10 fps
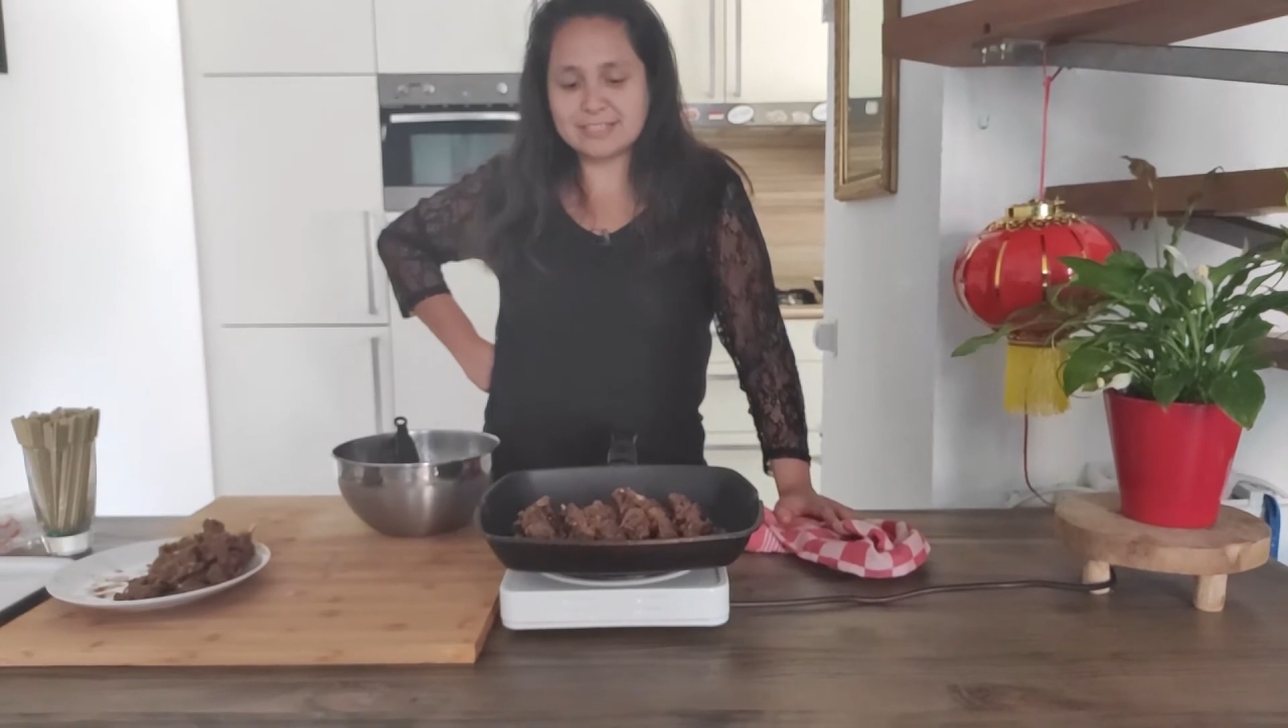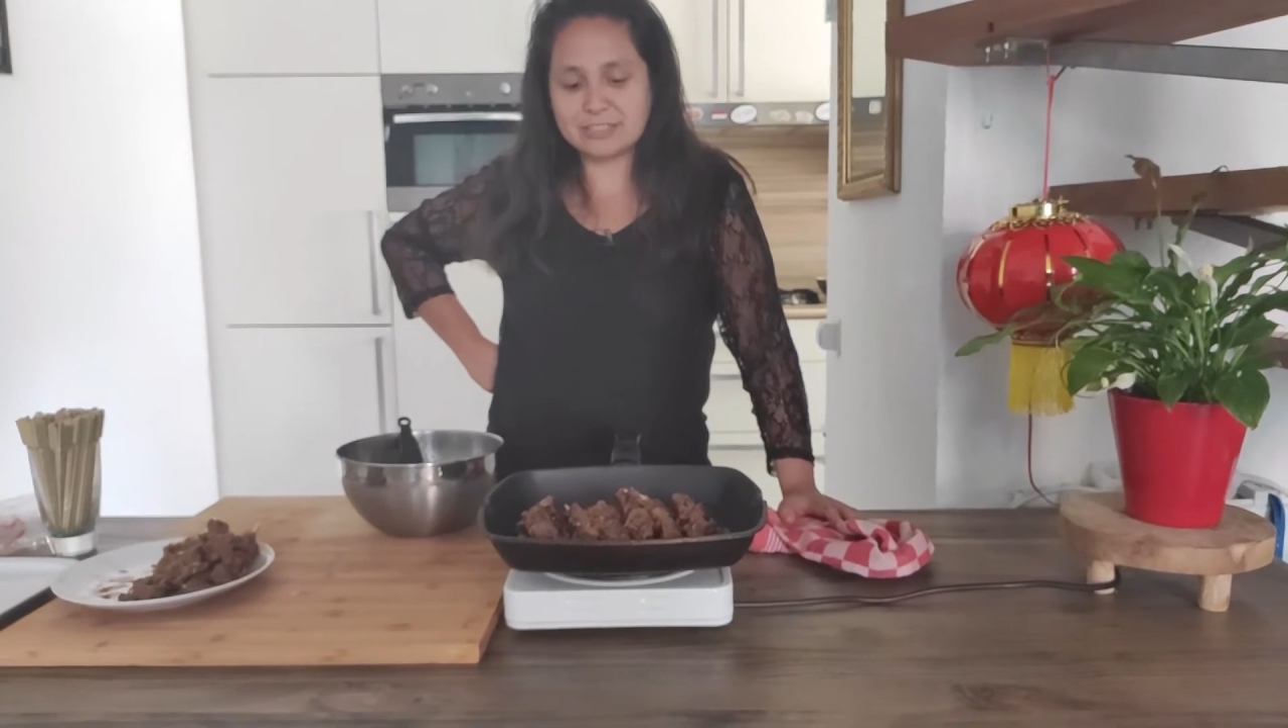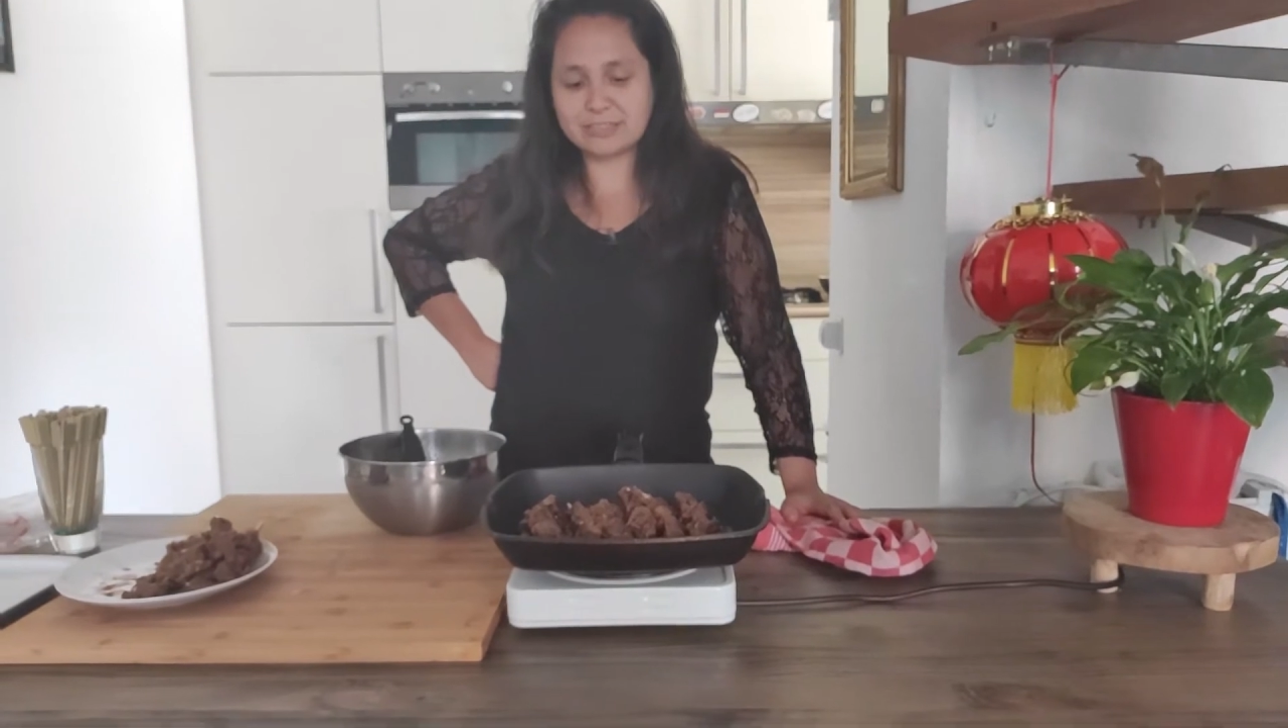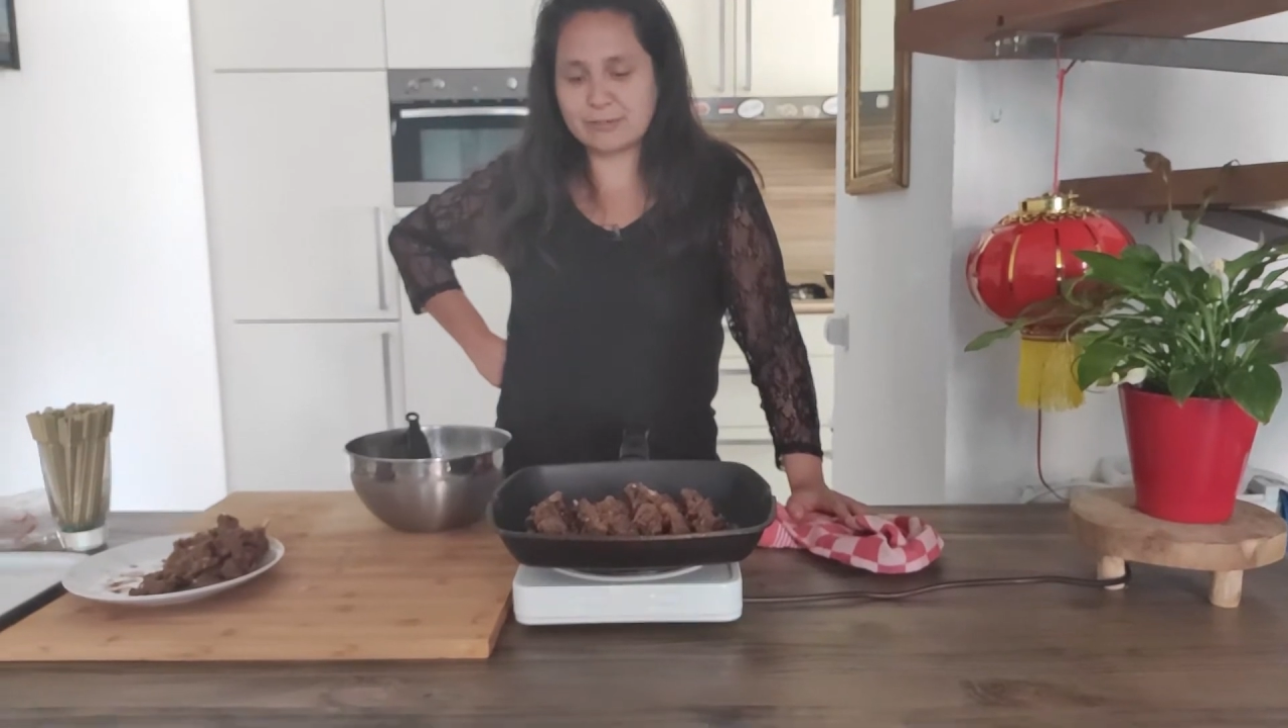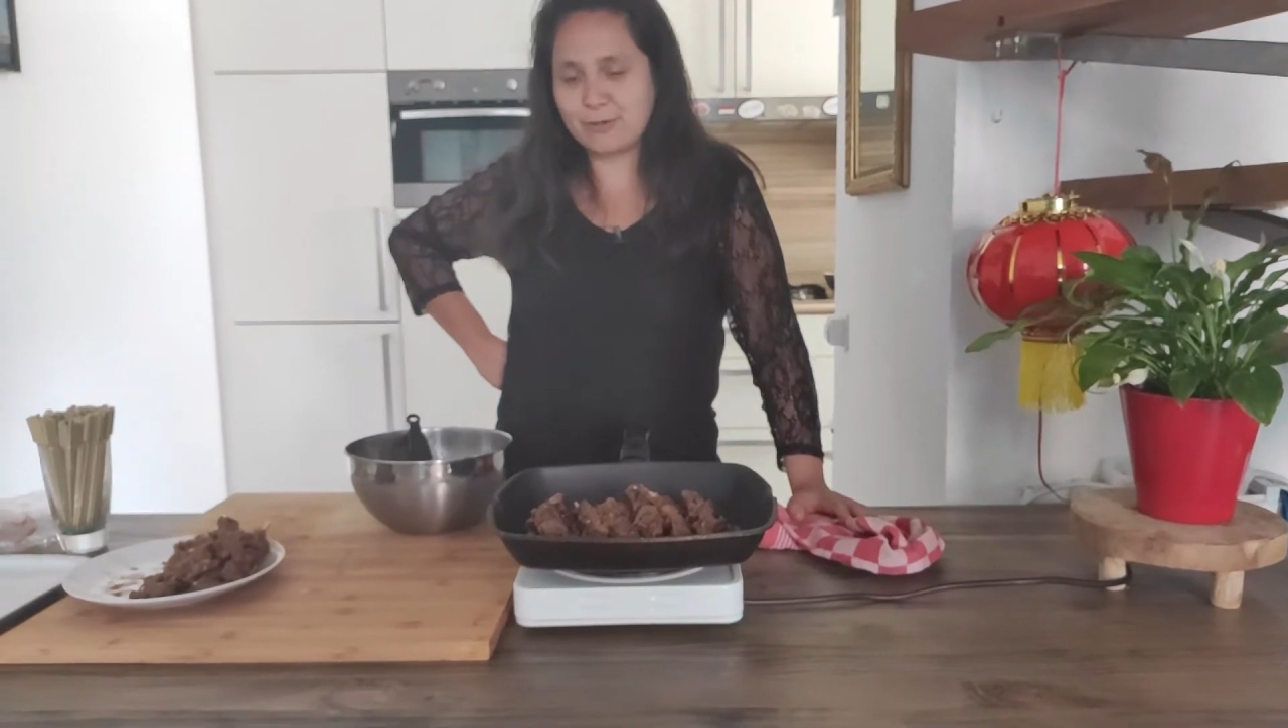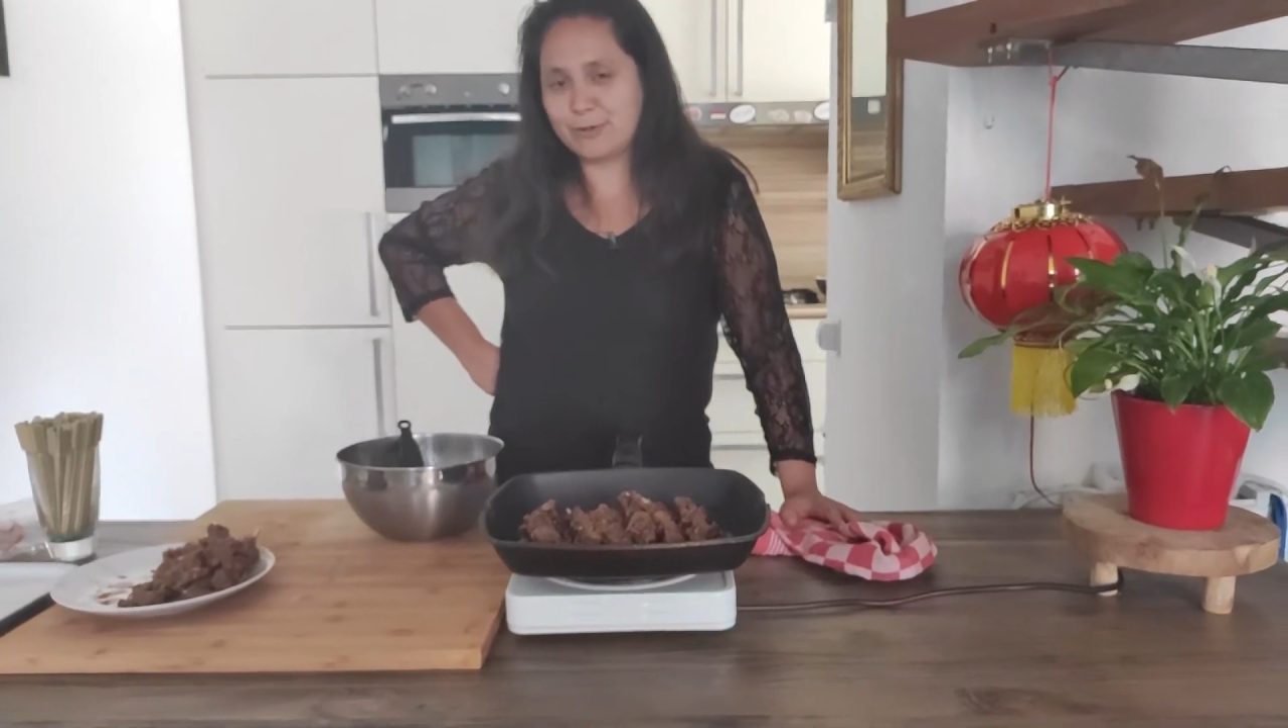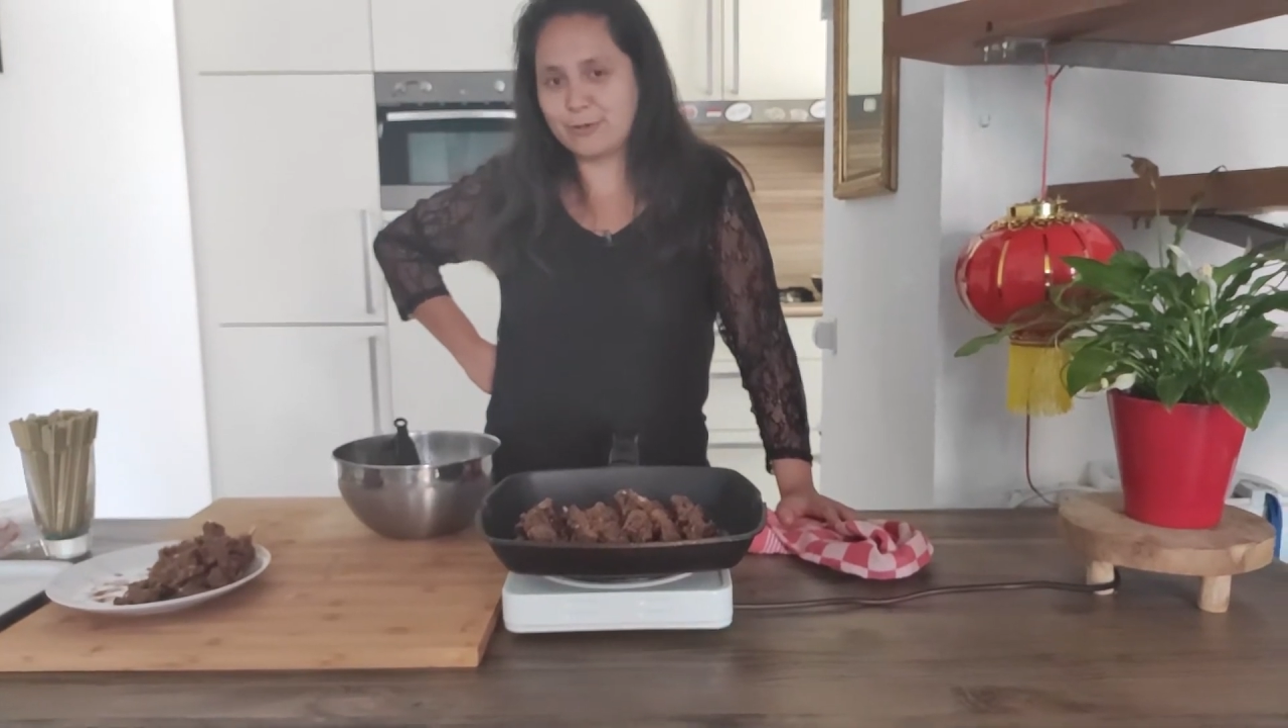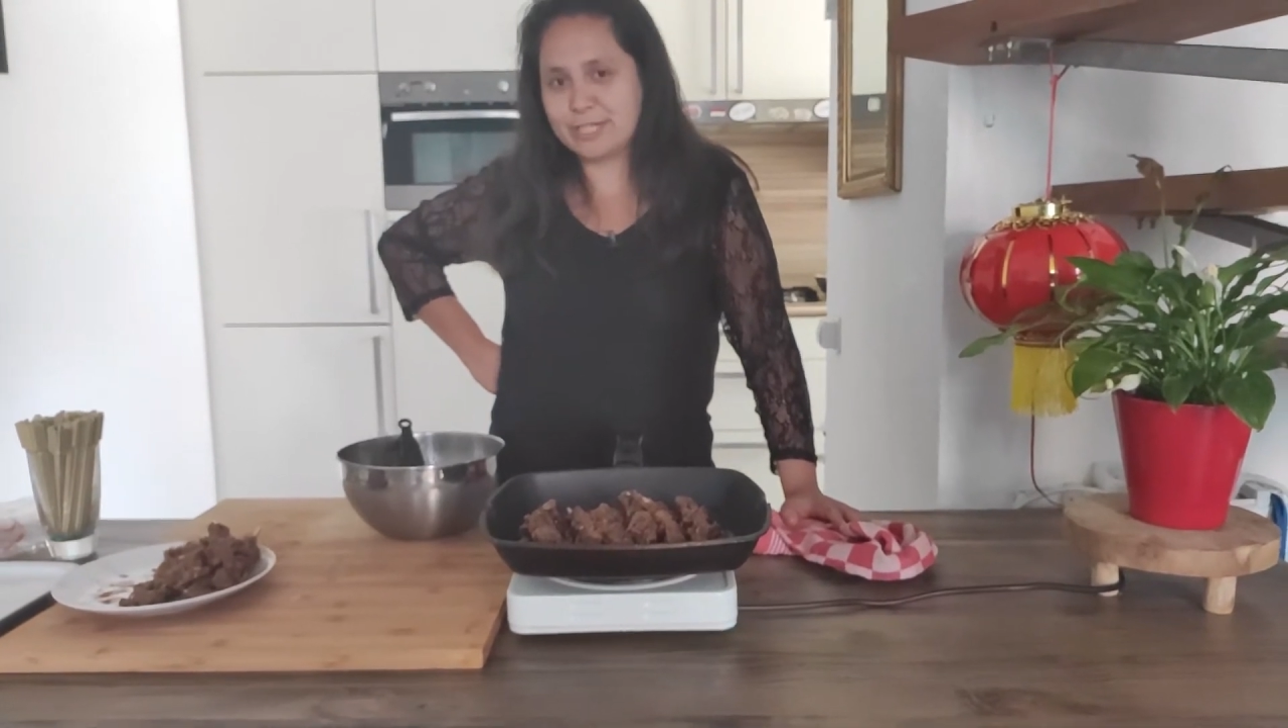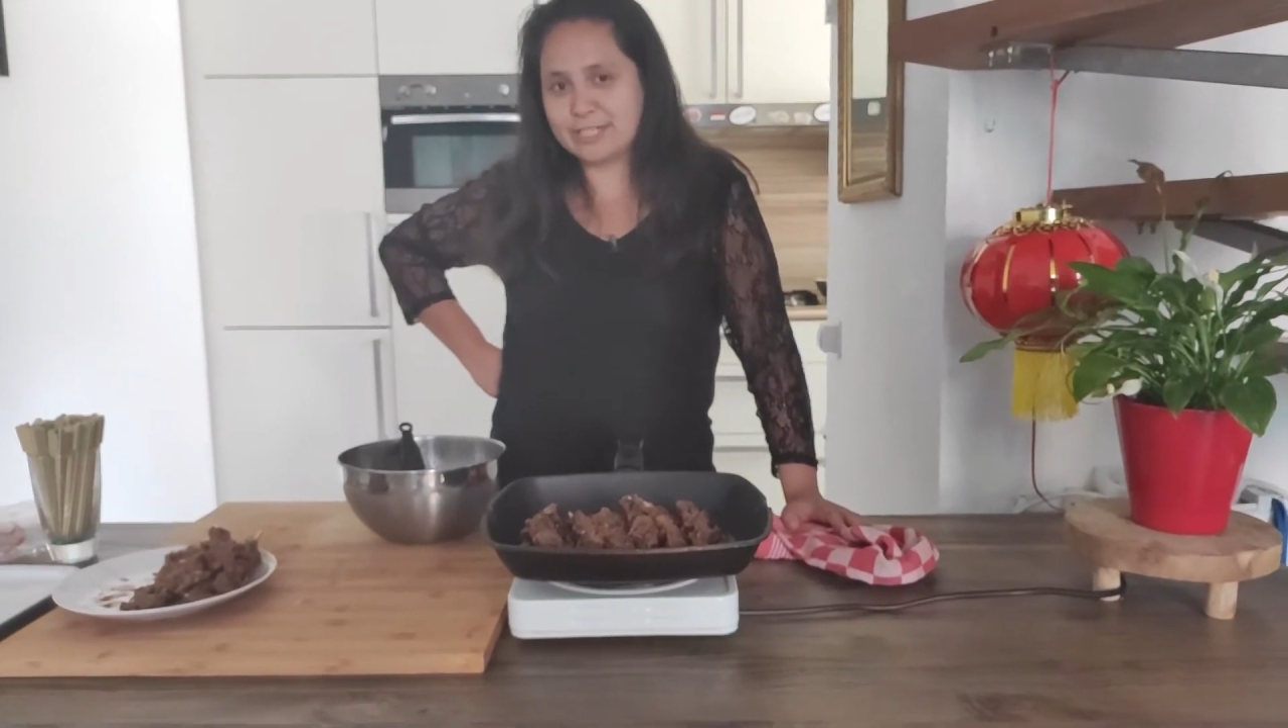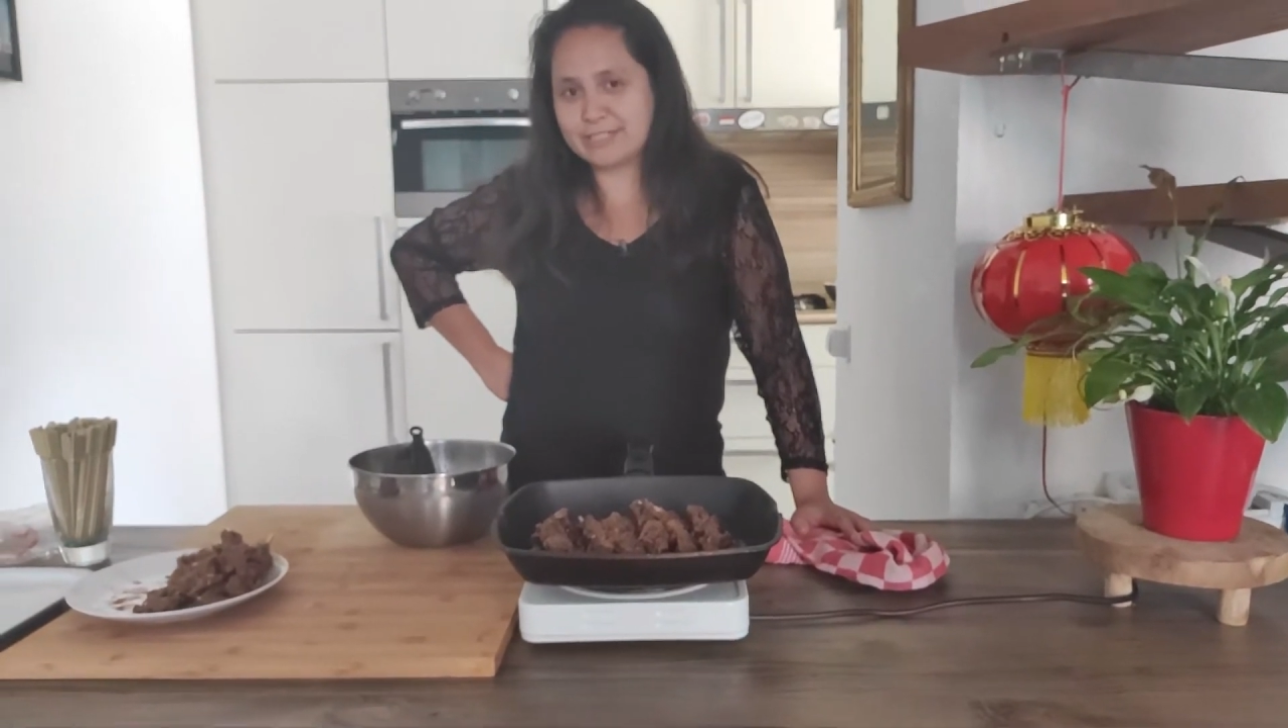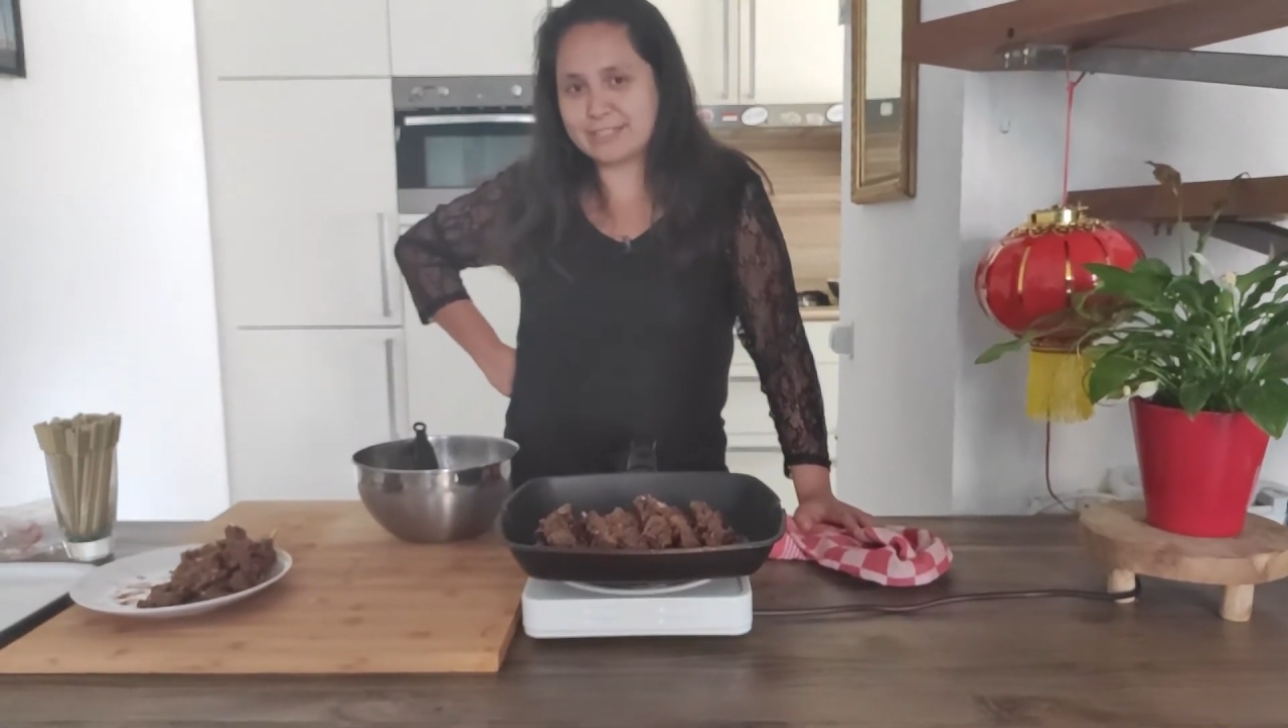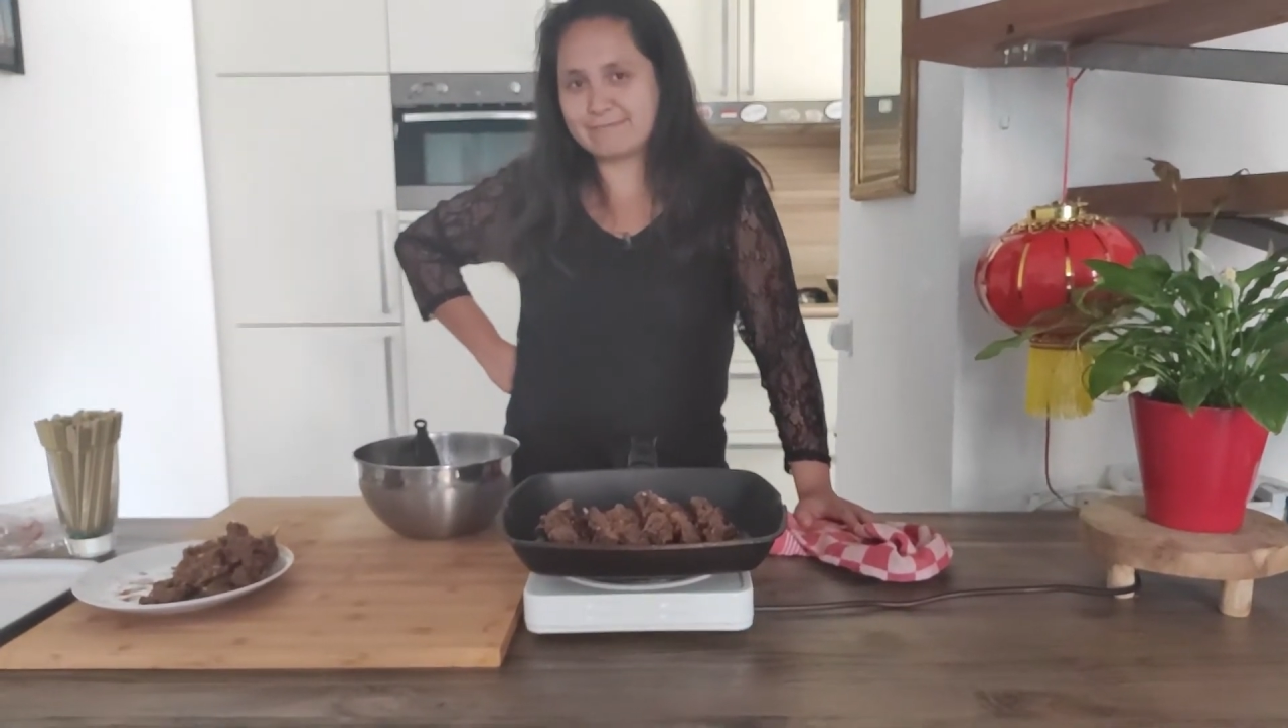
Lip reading: skewer